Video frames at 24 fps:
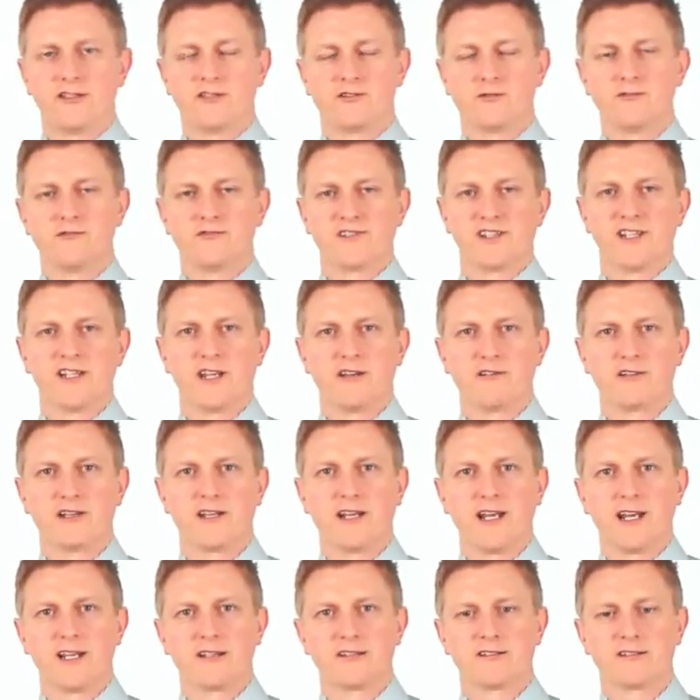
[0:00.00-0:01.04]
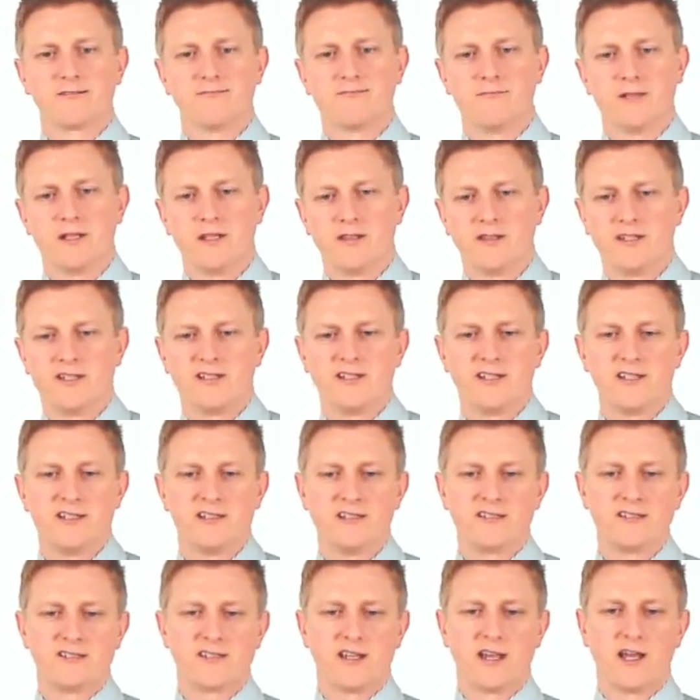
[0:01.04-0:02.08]
is called Zeno Connect. This
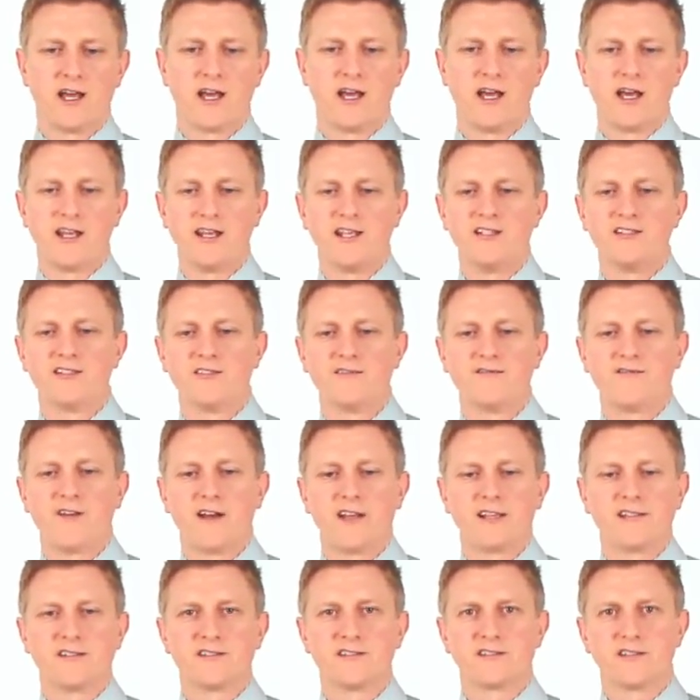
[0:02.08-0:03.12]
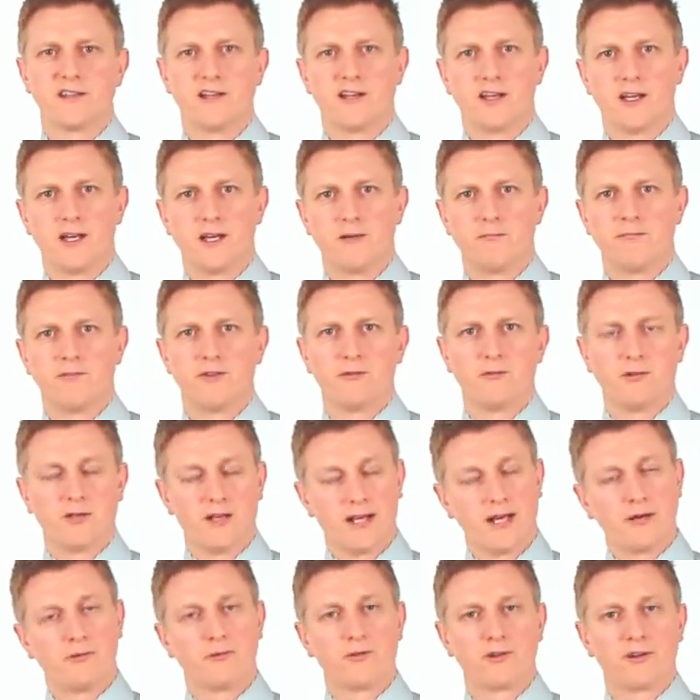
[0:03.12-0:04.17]
is an interface that will
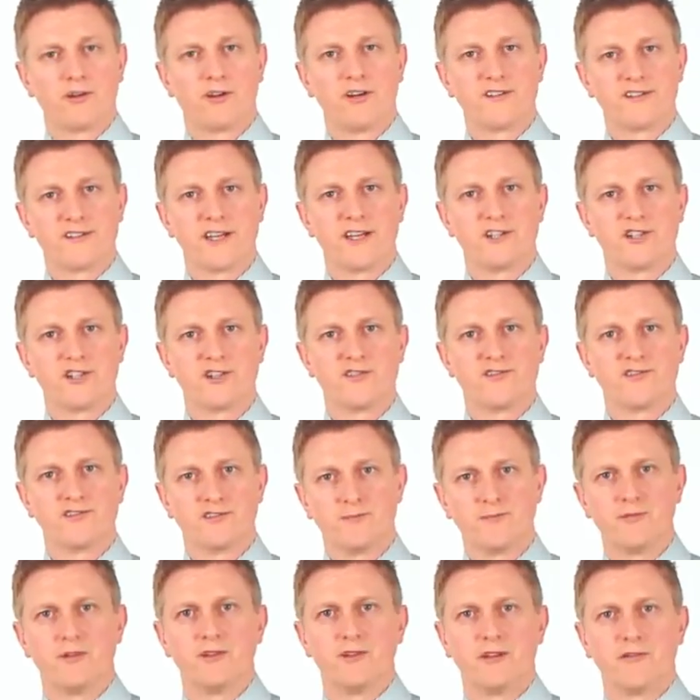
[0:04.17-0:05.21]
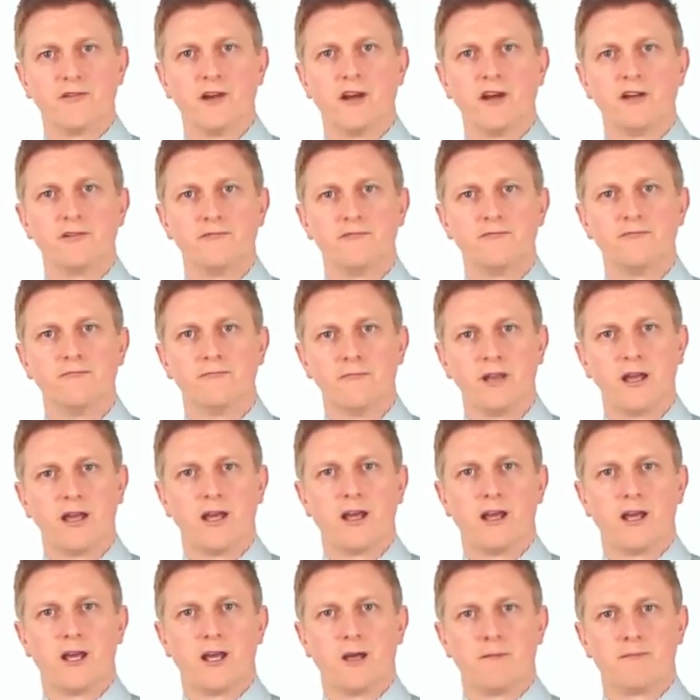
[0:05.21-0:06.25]
allow organisations to put their own
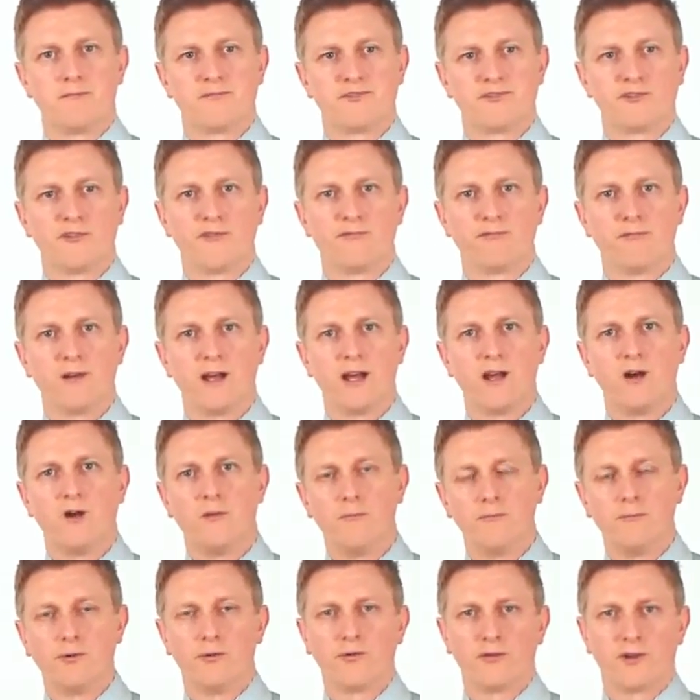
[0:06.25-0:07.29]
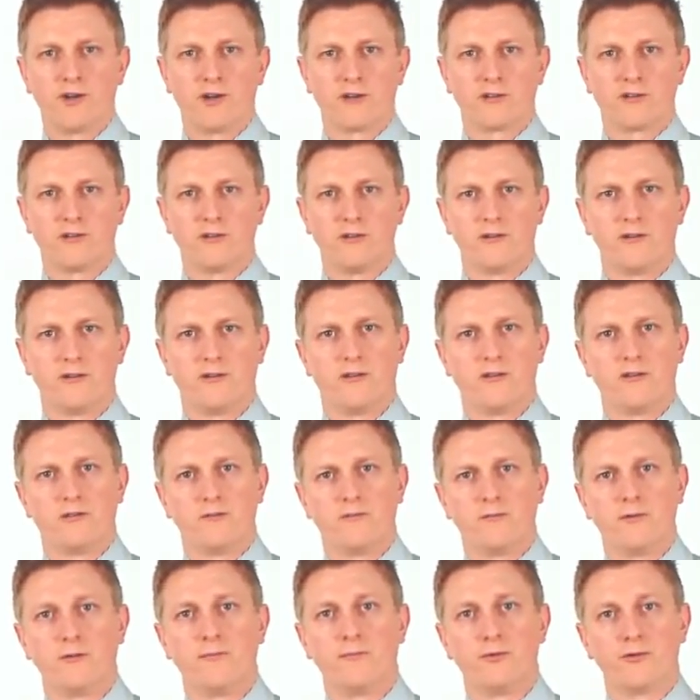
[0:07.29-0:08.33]
software on board
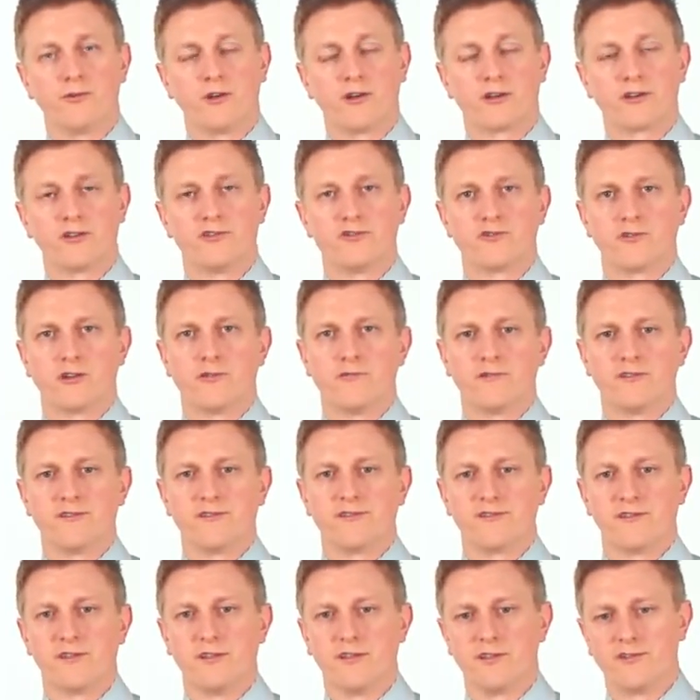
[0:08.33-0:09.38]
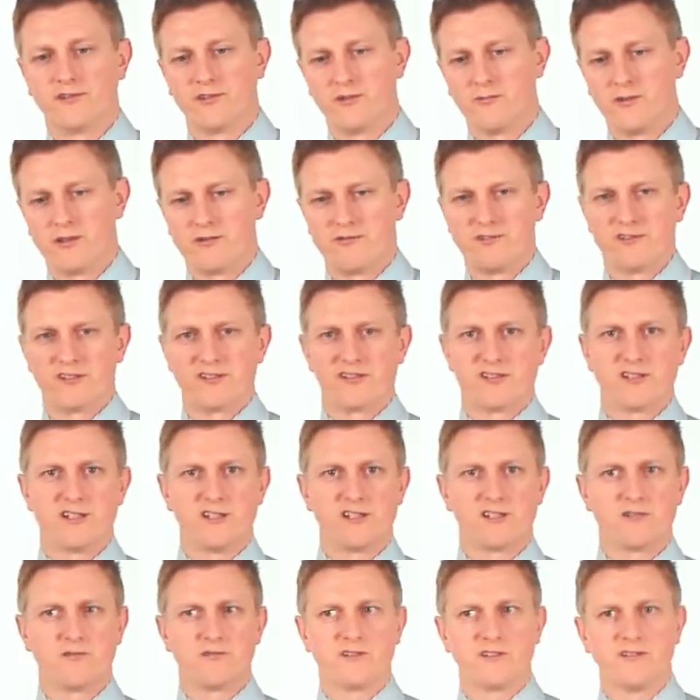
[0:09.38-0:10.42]
our controllers. So whether it's the
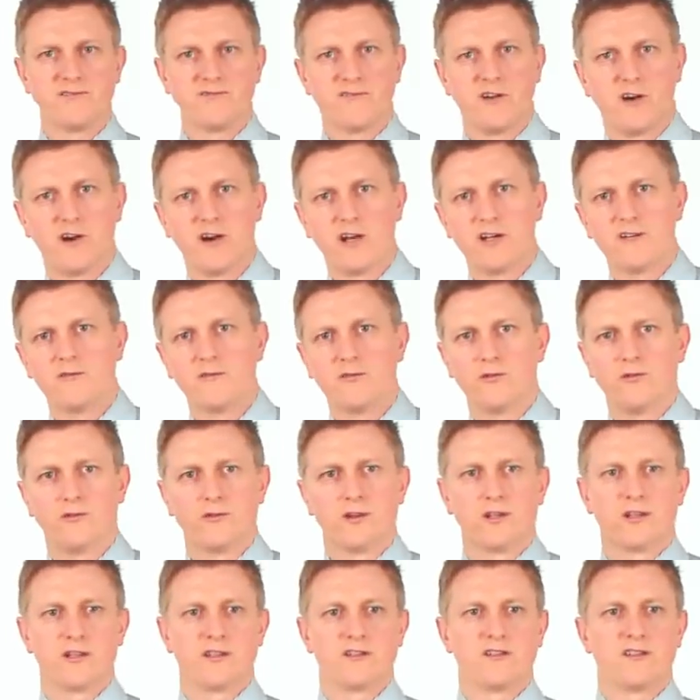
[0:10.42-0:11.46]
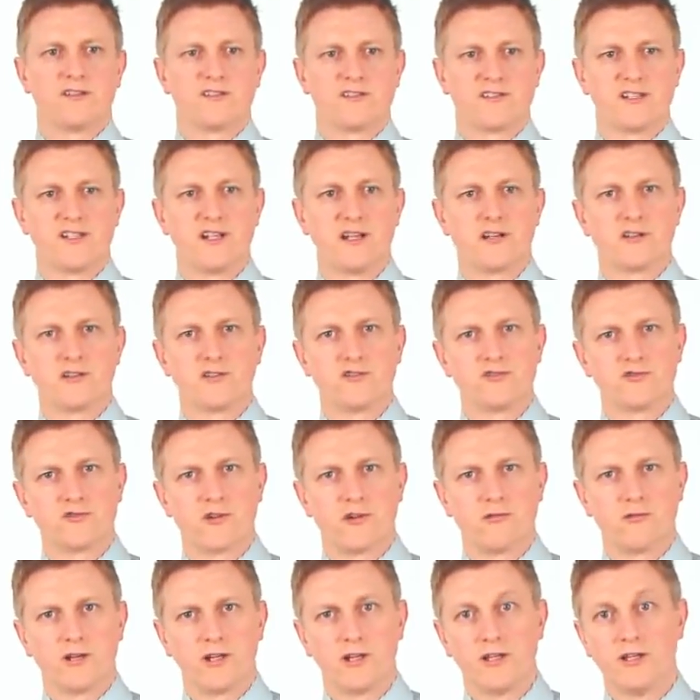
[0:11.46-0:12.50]
CS25 or a Zeno
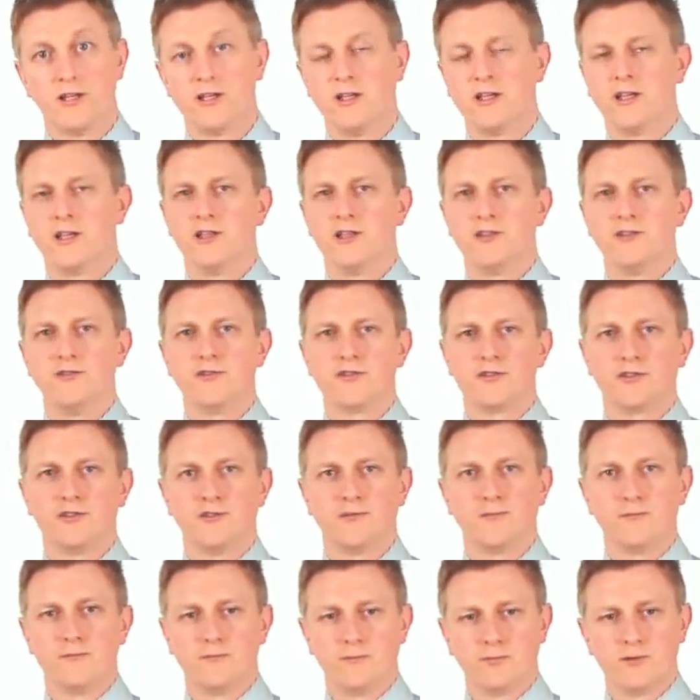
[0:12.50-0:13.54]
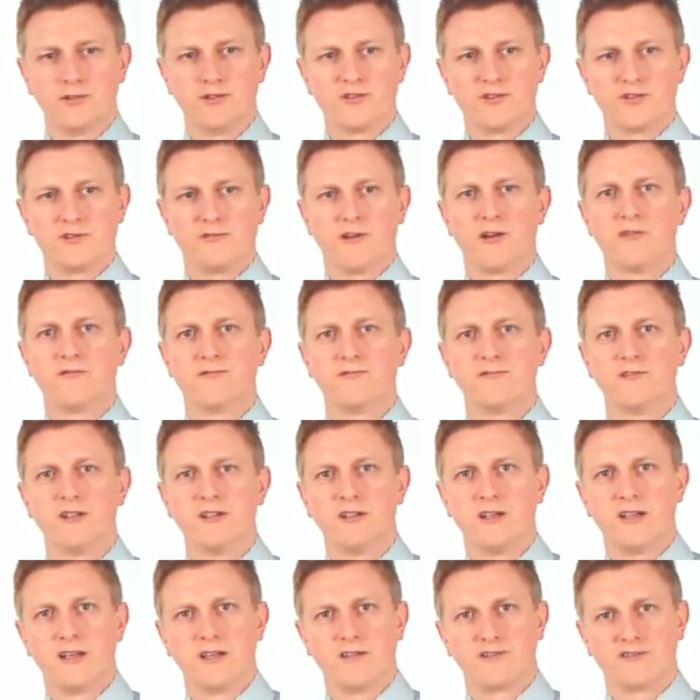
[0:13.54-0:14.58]
controller, you can put your own
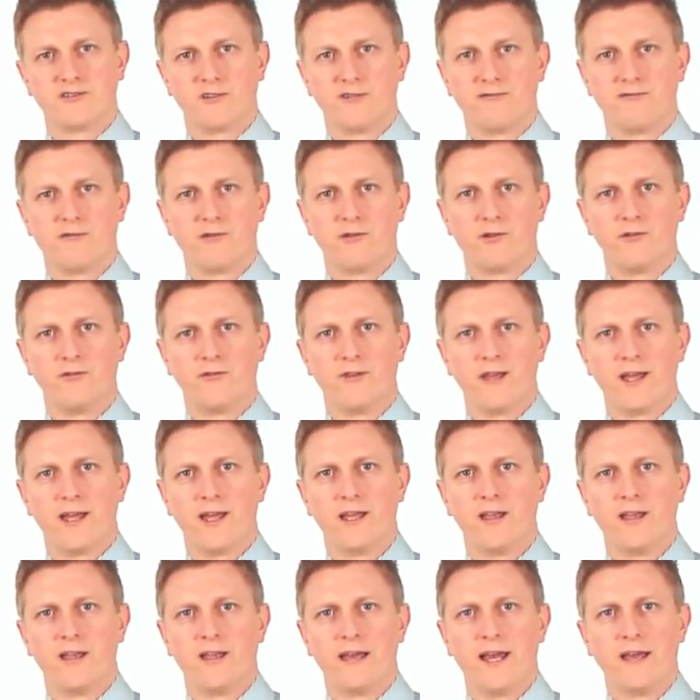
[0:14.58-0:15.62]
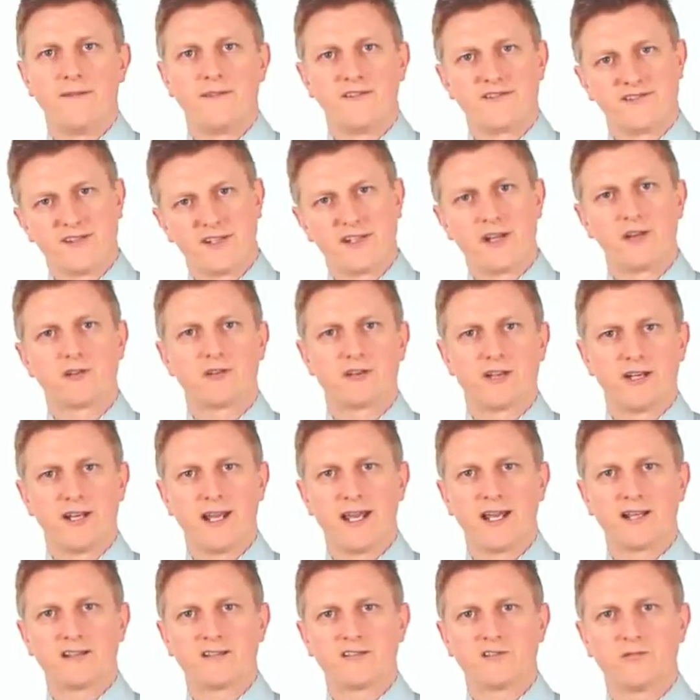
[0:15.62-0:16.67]
software on there, and the Zeno
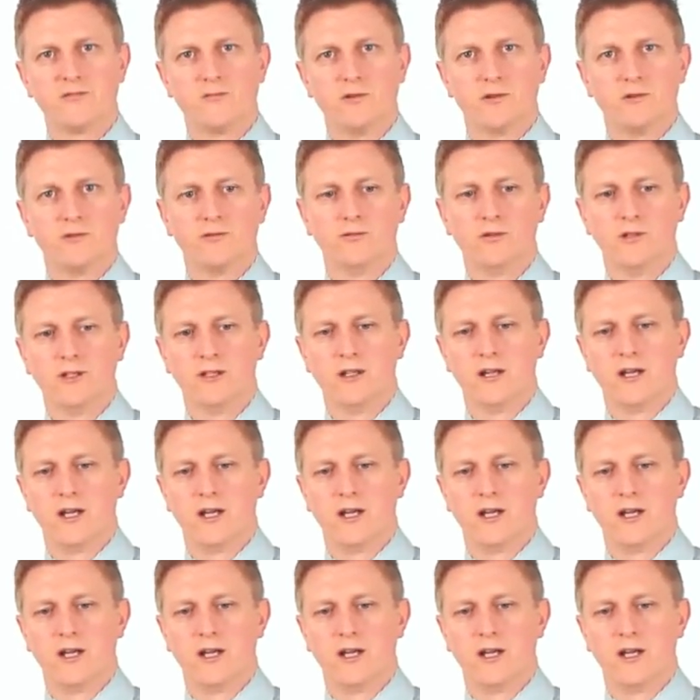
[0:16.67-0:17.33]
Connect will